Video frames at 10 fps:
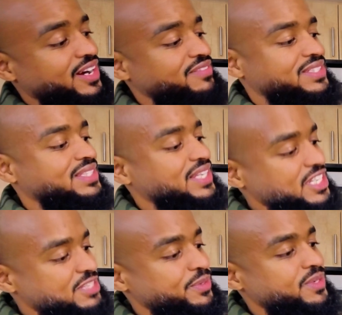of a
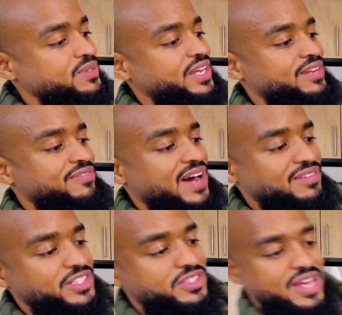teaspoon in
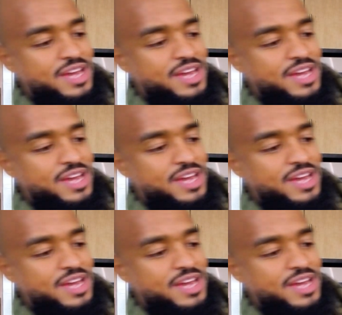500